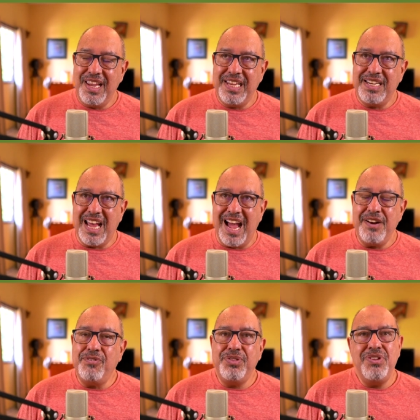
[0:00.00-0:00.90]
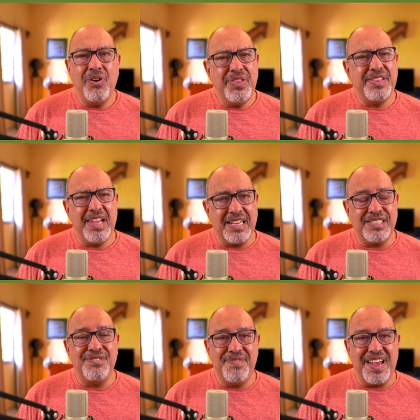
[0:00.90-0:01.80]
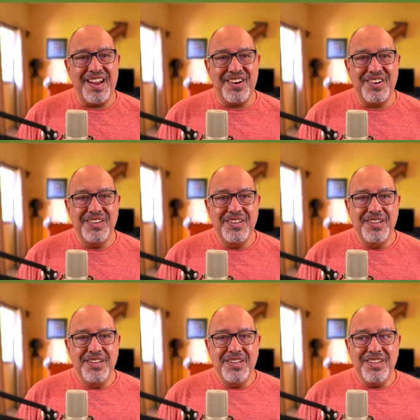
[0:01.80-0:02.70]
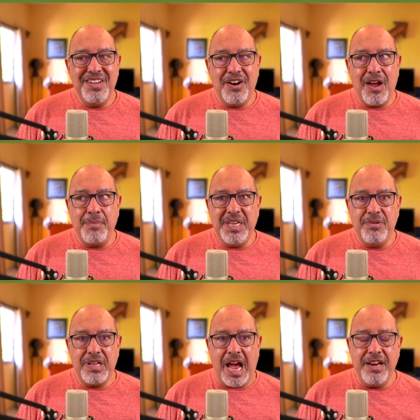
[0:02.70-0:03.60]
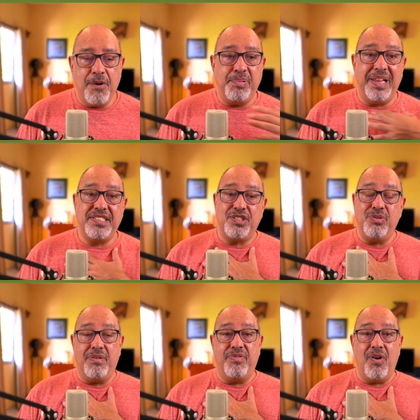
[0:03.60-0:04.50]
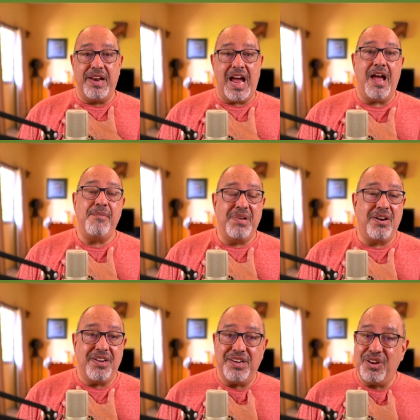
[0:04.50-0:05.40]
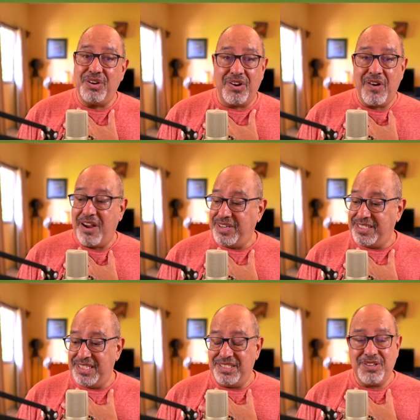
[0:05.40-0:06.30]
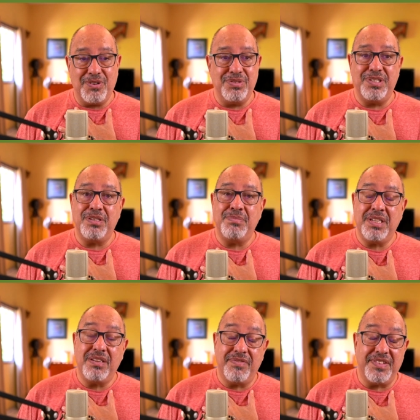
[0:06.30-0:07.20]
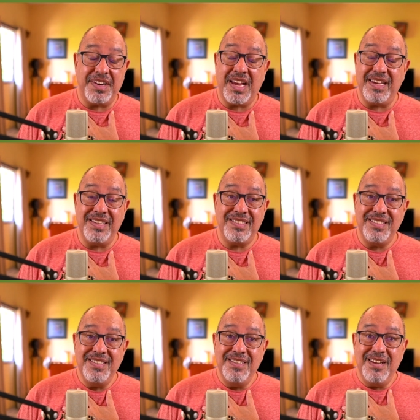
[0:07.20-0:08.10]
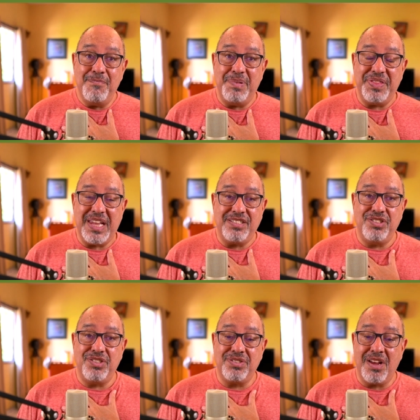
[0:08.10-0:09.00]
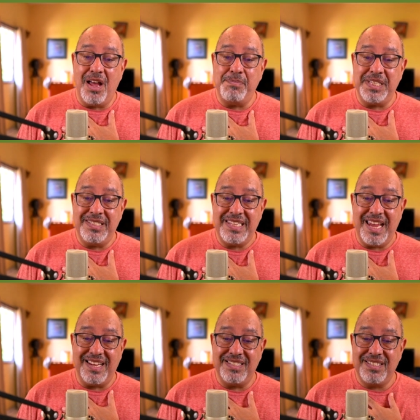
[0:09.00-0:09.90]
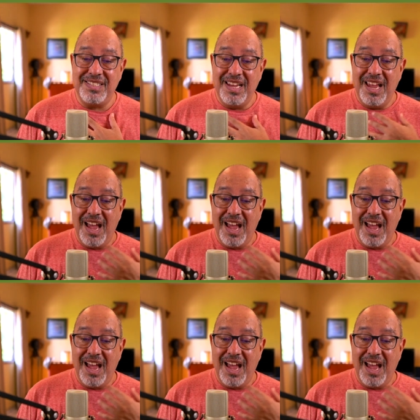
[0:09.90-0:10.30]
And I don't know that that's fair. You know, I mean, I know places to avoid. I'm not going to go to crowded discos in the middle of the night, but that's just common sense.